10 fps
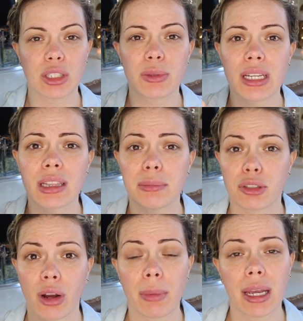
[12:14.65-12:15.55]
using a lip
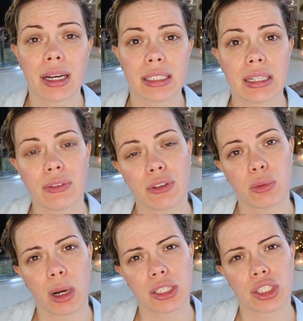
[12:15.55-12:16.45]
scrub and, and if
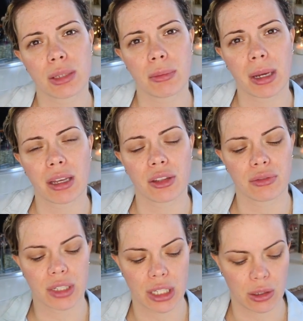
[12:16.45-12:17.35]
you watch some of my other
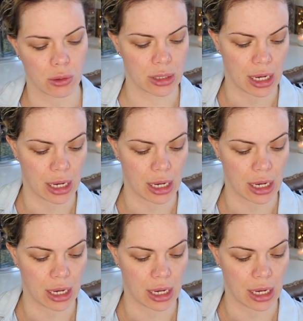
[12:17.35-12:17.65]
videos,